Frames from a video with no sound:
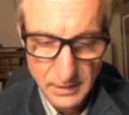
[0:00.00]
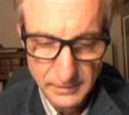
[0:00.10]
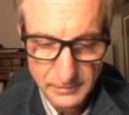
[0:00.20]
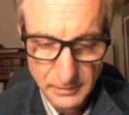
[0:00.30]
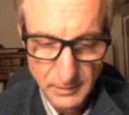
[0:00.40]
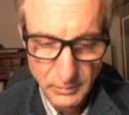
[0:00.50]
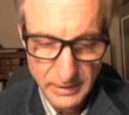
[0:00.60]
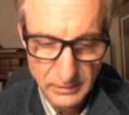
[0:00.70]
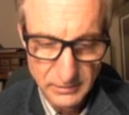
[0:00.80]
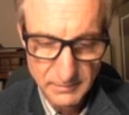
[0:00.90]
circuit
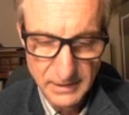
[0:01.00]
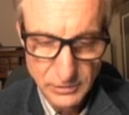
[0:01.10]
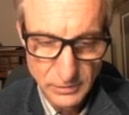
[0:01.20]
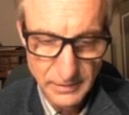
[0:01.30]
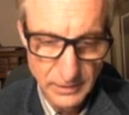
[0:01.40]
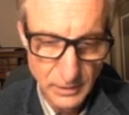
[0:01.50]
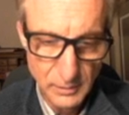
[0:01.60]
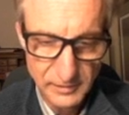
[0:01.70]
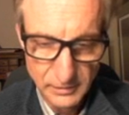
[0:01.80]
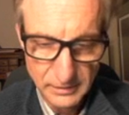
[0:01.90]
breaker to make sure that no
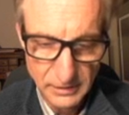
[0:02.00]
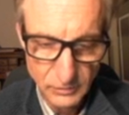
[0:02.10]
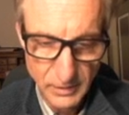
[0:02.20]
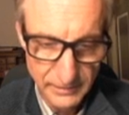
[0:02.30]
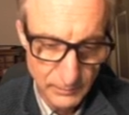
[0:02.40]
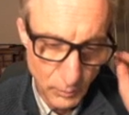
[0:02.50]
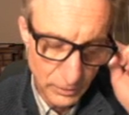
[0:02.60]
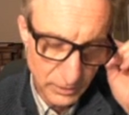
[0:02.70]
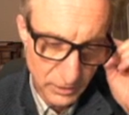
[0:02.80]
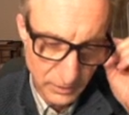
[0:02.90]
circuit draws more
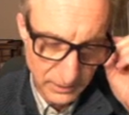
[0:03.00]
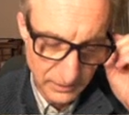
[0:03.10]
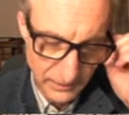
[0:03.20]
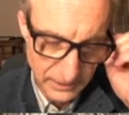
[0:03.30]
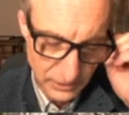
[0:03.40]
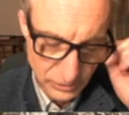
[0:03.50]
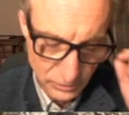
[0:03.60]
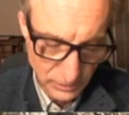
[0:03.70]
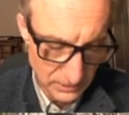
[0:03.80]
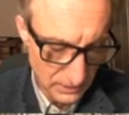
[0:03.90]
current than it
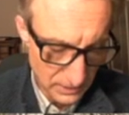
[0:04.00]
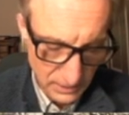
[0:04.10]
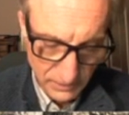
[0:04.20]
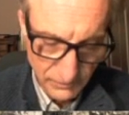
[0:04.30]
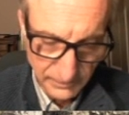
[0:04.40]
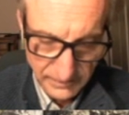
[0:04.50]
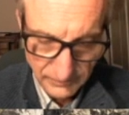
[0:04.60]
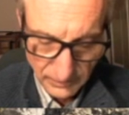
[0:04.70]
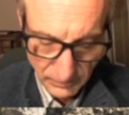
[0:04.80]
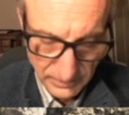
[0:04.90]
should for
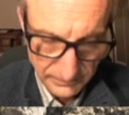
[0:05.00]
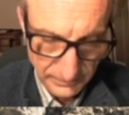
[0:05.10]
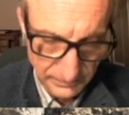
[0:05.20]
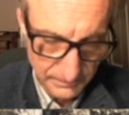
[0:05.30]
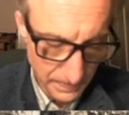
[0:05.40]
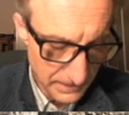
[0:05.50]
safety reasons.